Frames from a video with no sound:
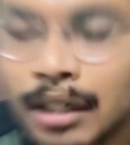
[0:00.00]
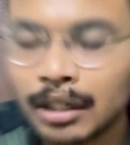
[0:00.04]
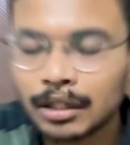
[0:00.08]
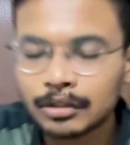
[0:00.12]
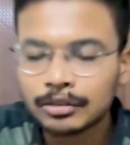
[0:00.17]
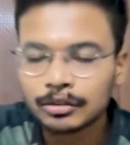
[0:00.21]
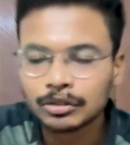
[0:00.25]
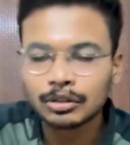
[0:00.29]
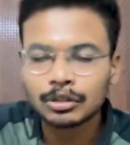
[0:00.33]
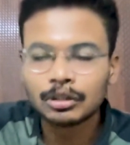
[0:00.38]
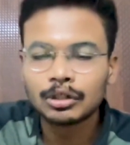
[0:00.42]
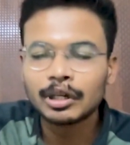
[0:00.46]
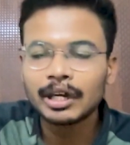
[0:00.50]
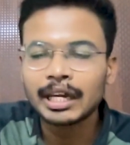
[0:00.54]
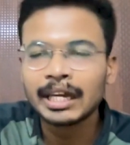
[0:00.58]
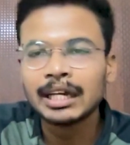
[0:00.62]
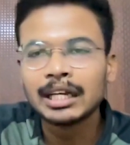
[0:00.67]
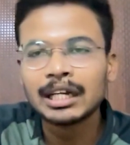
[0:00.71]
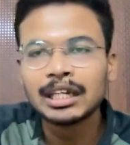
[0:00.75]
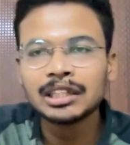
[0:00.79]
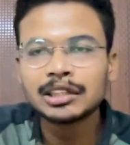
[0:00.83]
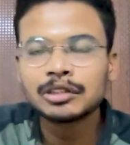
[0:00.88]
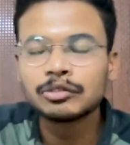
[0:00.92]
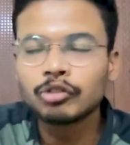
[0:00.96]
So
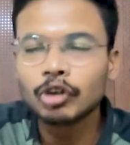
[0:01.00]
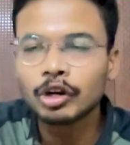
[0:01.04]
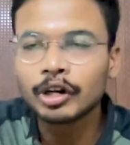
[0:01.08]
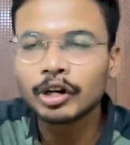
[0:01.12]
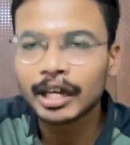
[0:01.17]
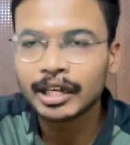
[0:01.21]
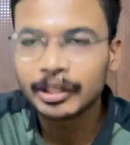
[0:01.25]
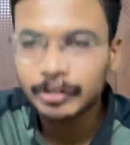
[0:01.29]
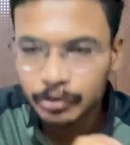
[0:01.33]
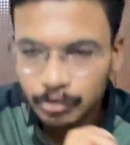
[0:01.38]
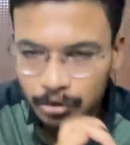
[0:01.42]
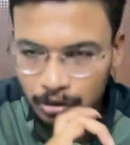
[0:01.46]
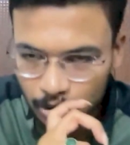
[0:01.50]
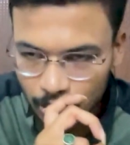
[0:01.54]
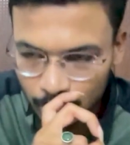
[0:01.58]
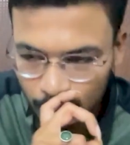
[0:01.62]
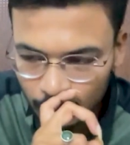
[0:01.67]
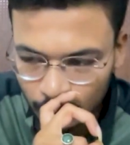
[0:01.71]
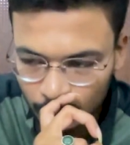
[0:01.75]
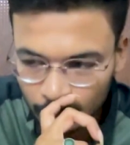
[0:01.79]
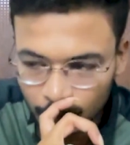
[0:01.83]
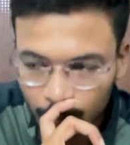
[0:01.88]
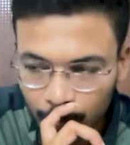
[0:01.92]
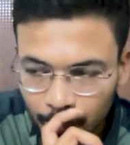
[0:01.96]
English, what I used to
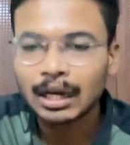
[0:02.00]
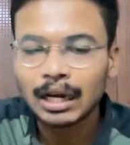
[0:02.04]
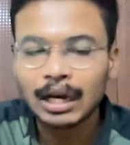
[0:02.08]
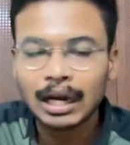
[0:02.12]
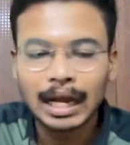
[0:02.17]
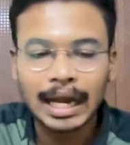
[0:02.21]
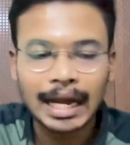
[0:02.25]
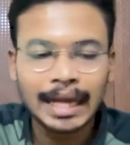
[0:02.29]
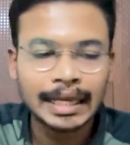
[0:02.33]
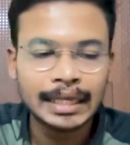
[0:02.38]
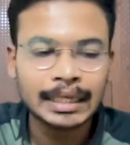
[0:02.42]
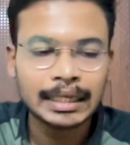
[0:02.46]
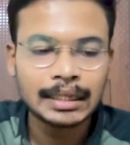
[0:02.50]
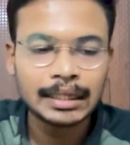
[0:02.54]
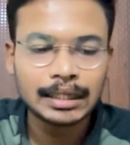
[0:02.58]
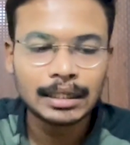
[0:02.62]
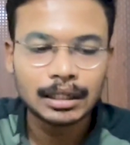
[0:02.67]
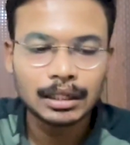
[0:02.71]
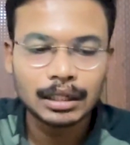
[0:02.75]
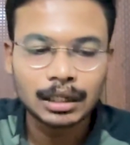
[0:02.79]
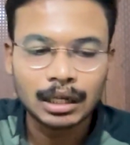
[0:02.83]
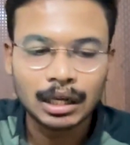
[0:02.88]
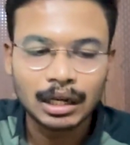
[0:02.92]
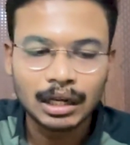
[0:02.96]
do, I
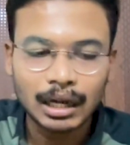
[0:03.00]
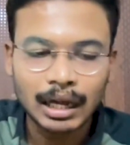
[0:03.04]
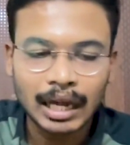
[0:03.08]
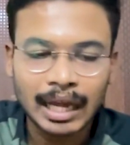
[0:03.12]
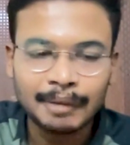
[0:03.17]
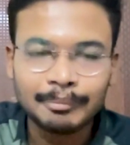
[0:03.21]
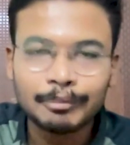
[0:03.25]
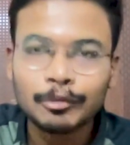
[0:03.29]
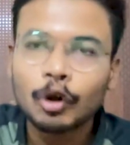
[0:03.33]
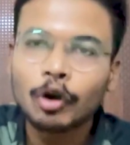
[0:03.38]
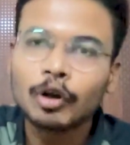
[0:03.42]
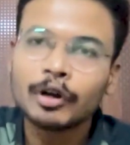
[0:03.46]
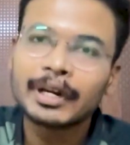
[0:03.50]
am not